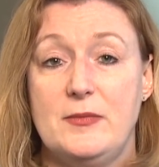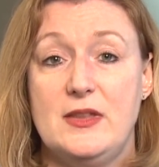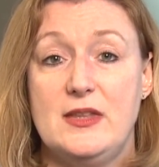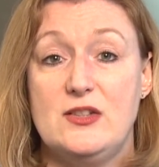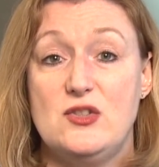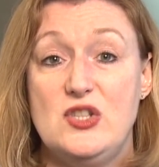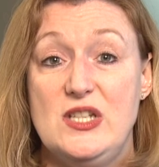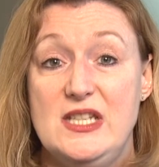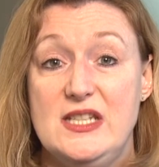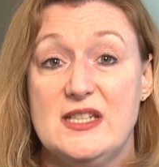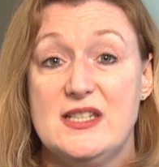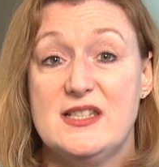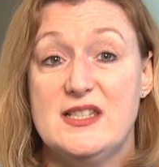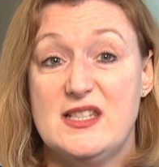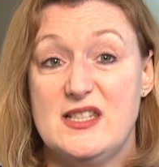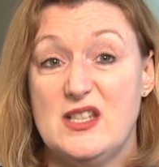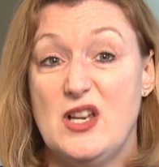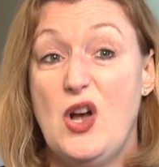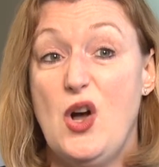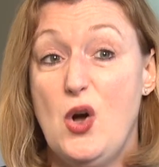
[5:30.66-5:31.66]
the genus
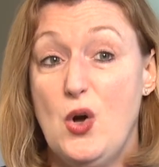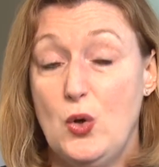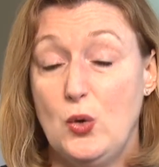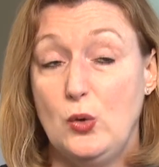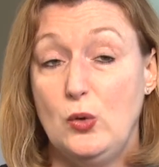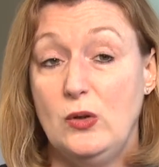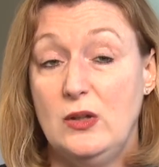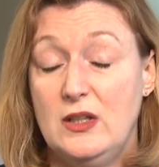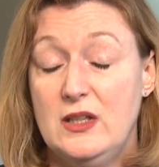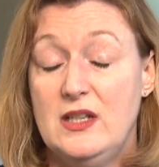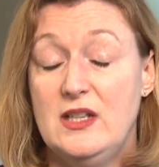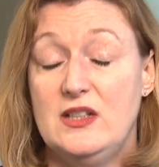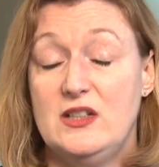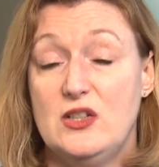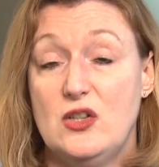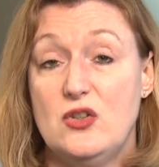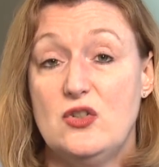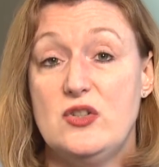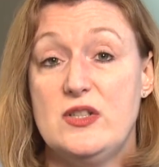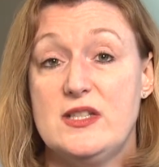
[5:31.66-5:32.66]
as a whole,
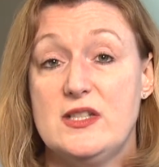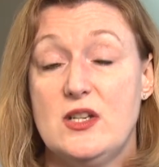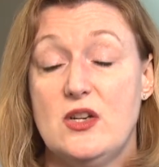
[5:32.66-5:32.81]
not just